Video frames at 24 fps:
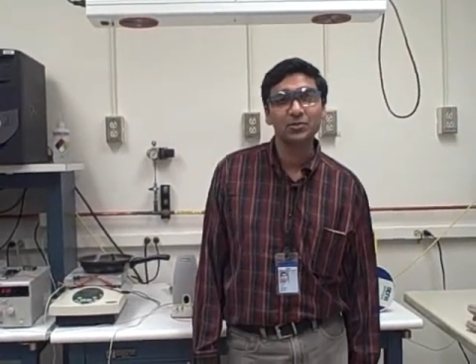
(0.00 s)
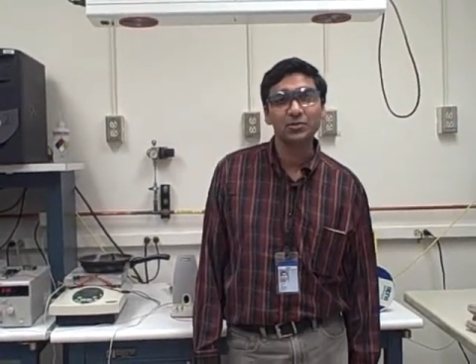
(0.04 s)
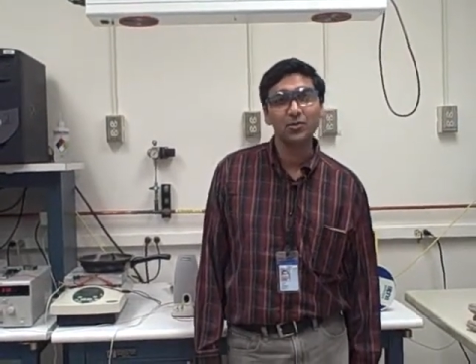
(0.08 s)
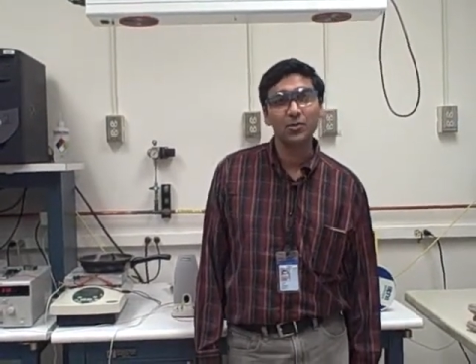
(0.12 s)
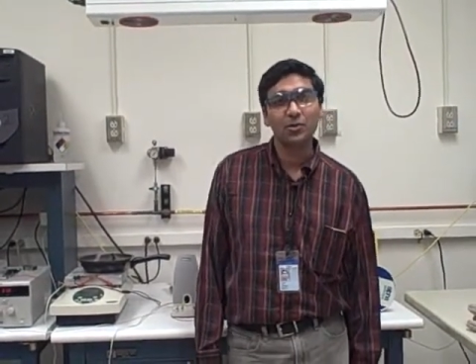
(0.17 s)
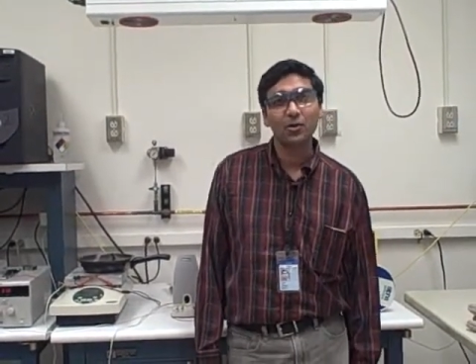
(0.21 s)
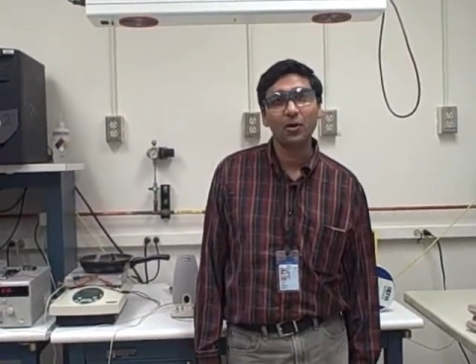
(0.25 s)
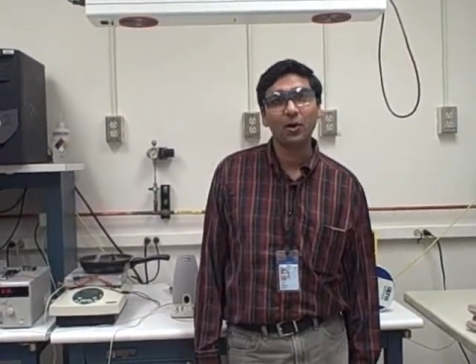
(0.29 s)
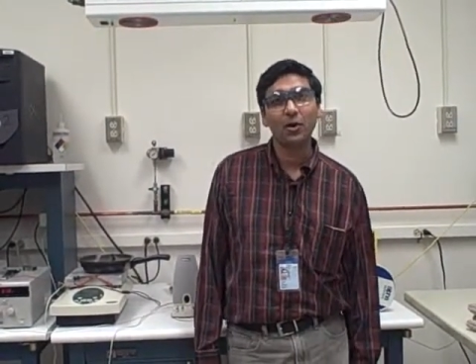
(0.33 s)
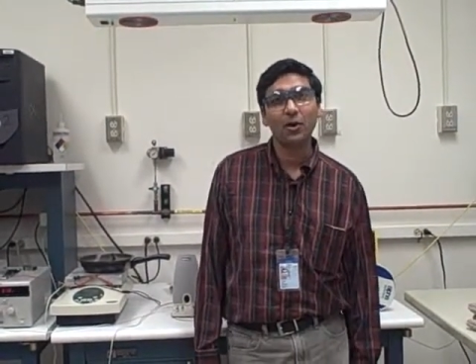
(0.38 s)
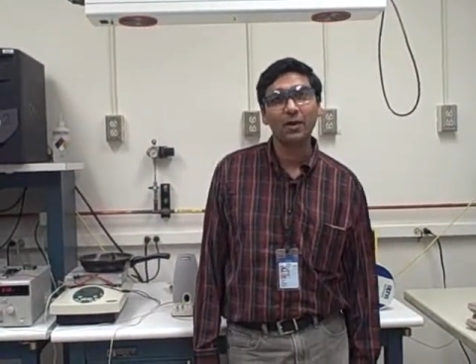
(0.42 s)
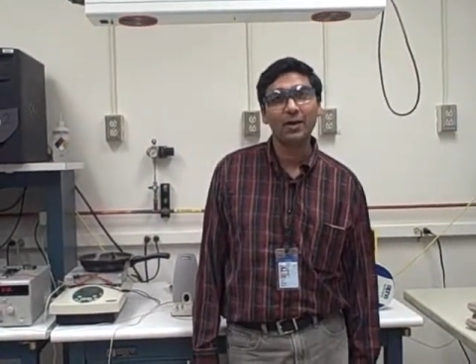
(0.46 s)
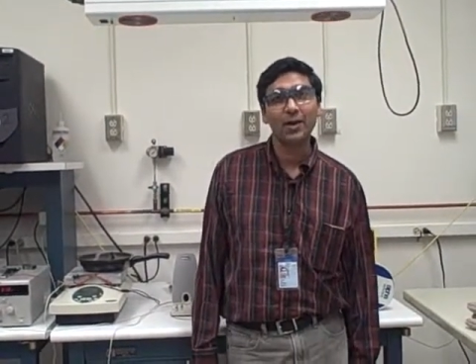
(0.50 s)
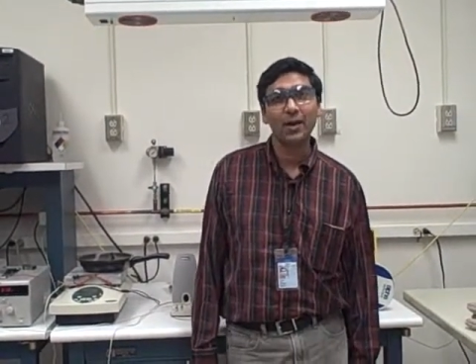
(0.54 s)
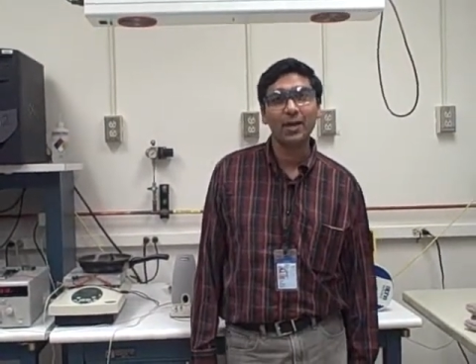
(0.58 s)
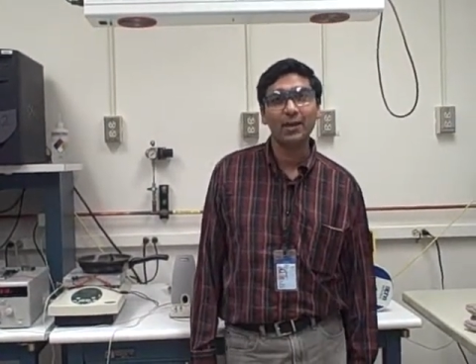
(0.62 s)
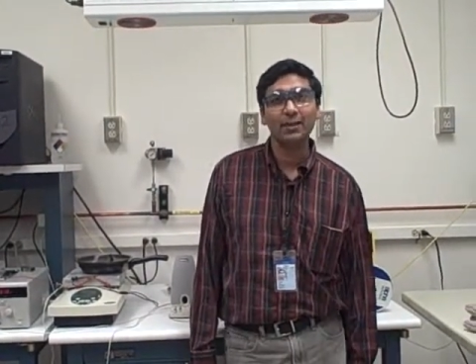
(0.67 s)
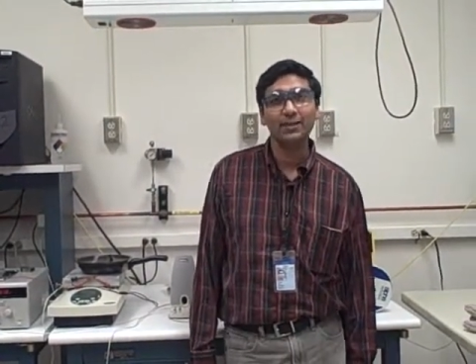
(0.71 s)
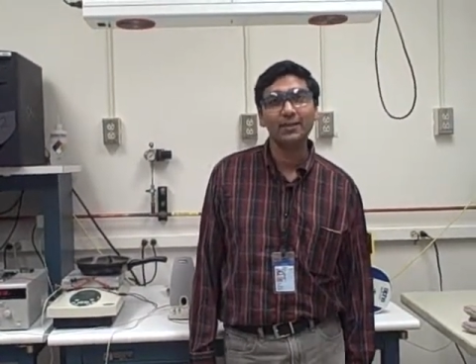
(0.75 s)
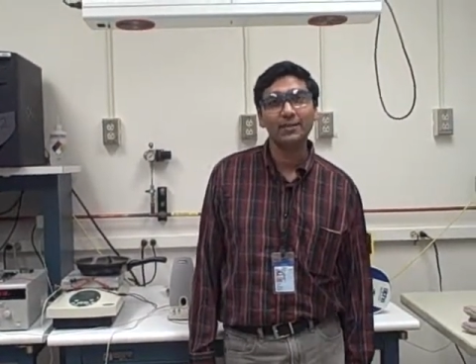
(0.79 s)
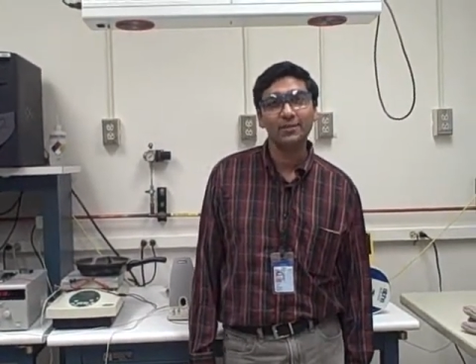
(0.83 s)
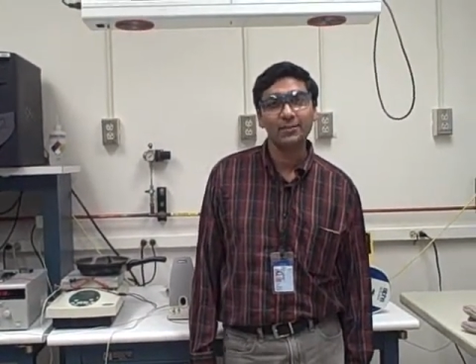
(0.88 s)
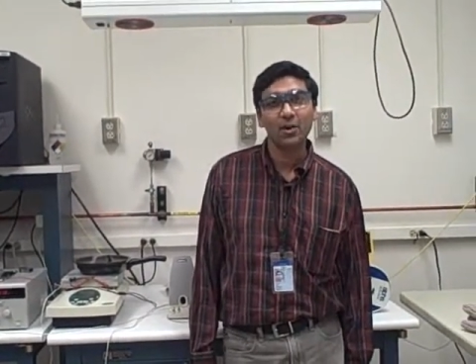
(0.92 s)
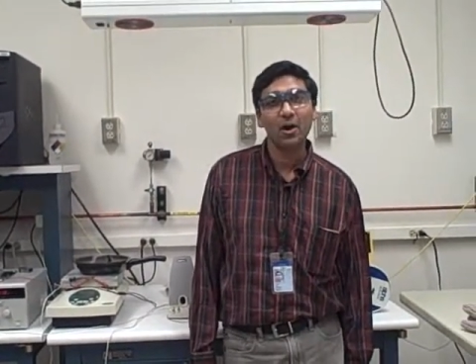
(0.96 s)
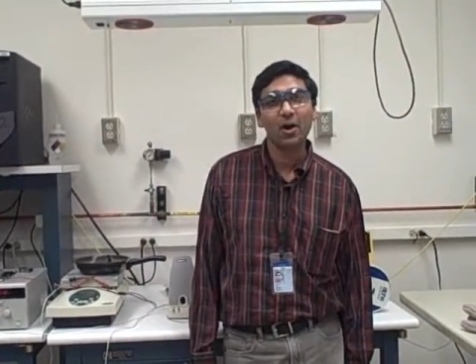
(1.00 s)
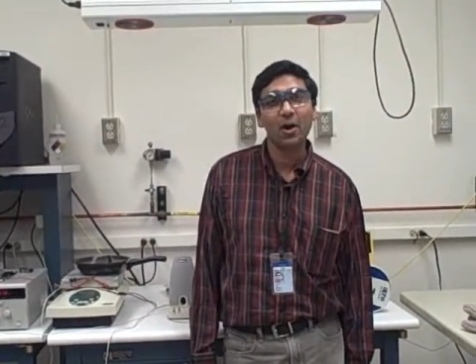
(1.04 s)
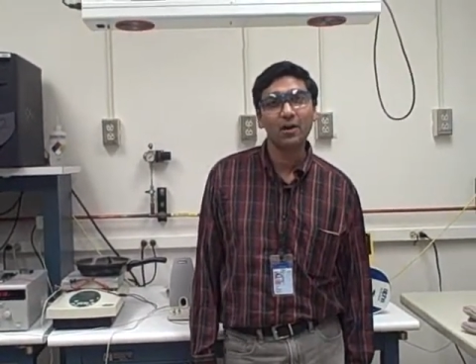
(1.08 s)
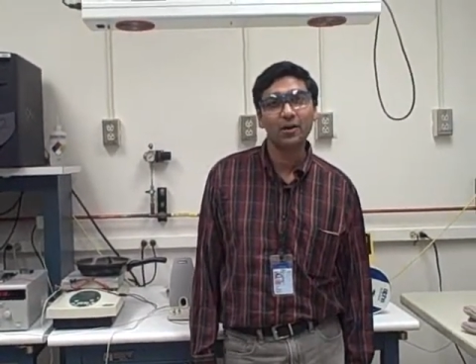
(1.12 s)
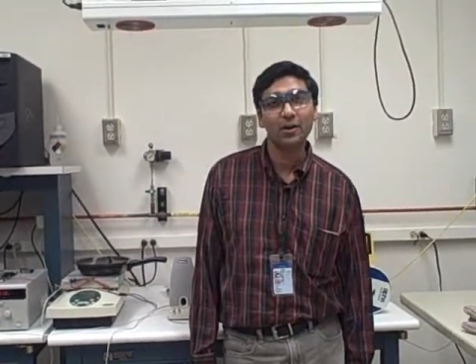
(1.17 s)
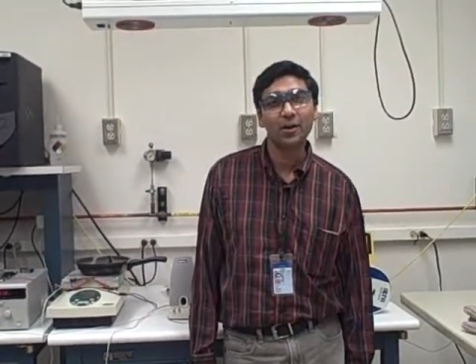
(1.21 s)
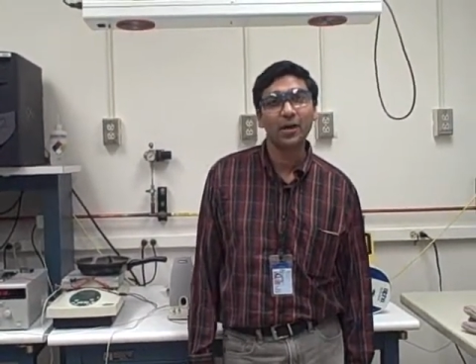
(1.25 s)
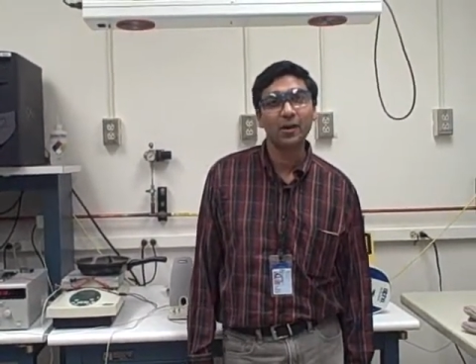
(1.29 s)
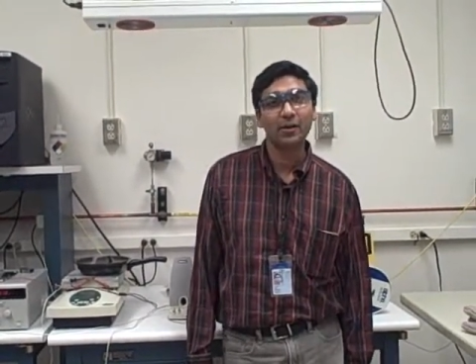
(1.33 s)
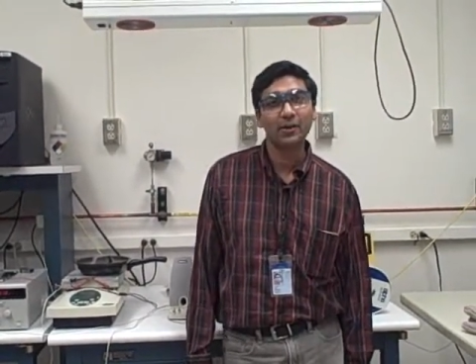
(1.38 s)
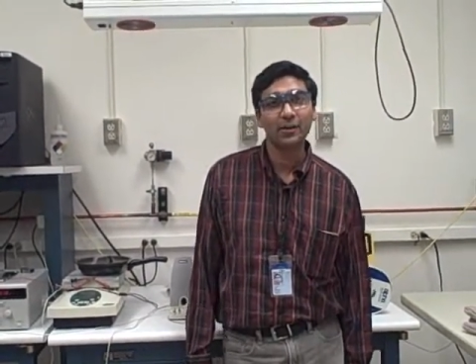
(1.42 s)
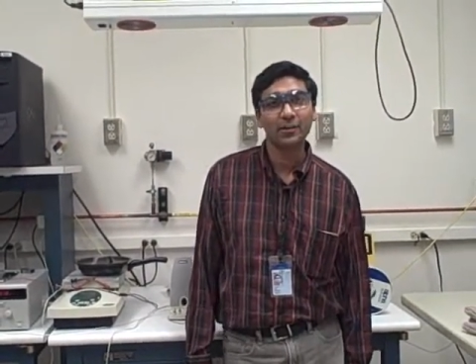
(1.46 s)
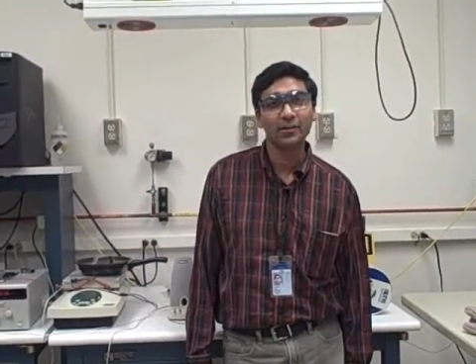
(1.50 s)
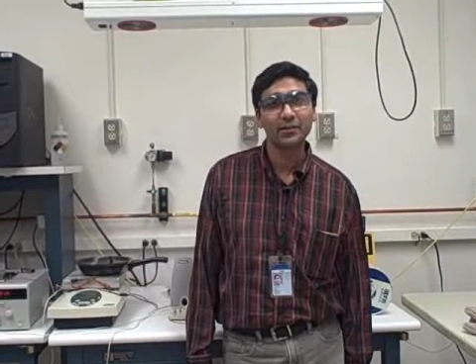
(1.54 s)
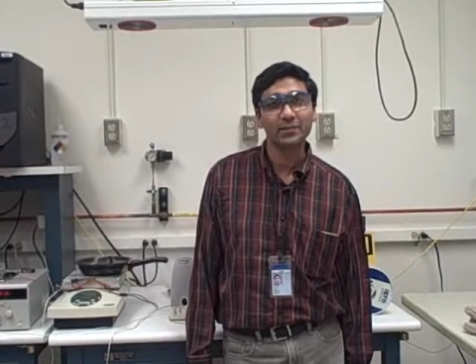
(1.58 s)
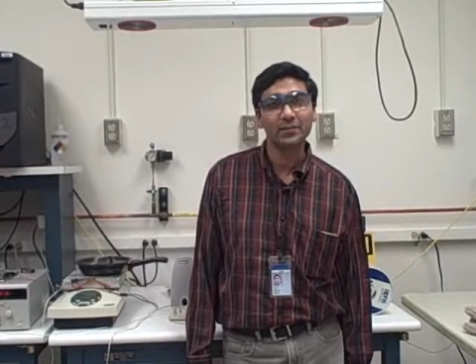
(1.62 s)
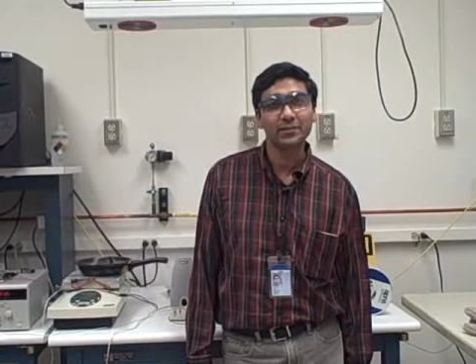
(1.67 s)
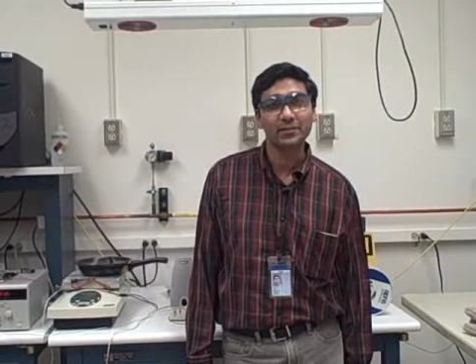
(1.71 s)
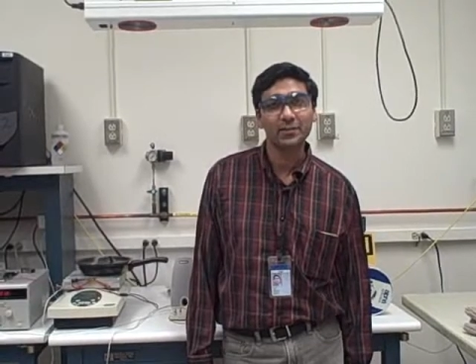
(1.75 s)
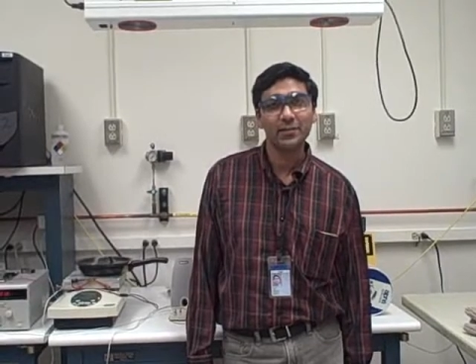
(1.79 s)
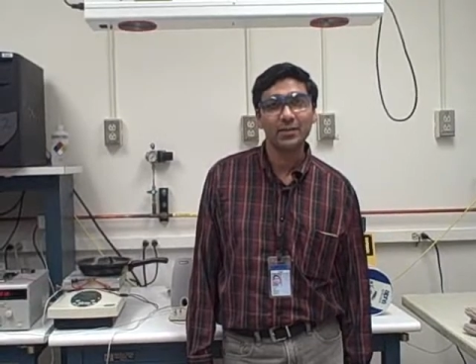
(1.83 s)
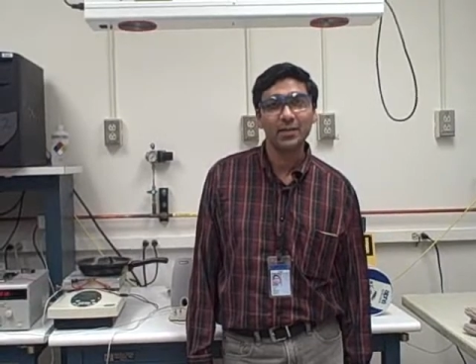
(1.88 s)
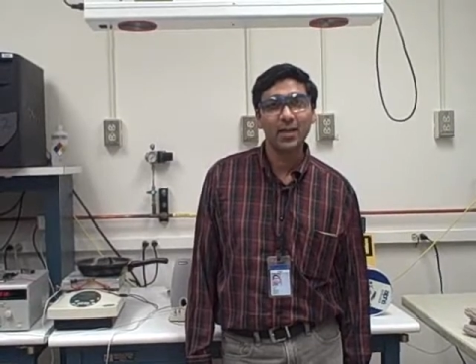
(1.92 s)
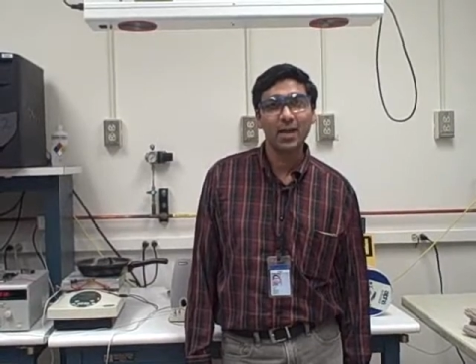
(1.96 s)
and so on at these hot
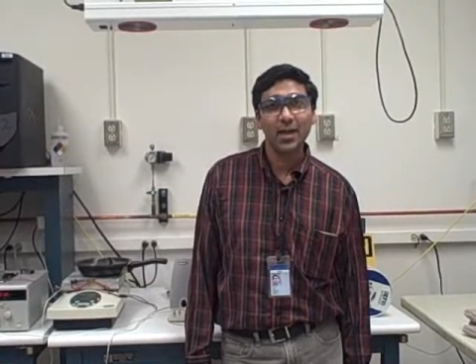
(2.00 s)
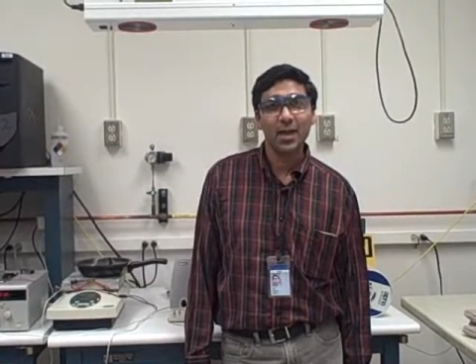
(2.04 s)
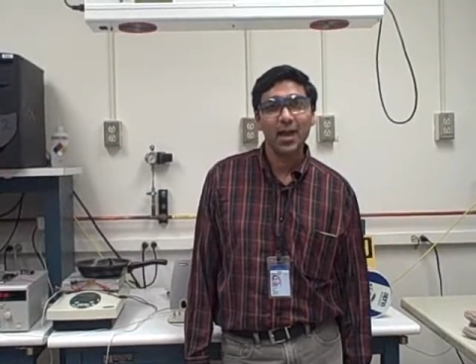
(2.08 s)
areas.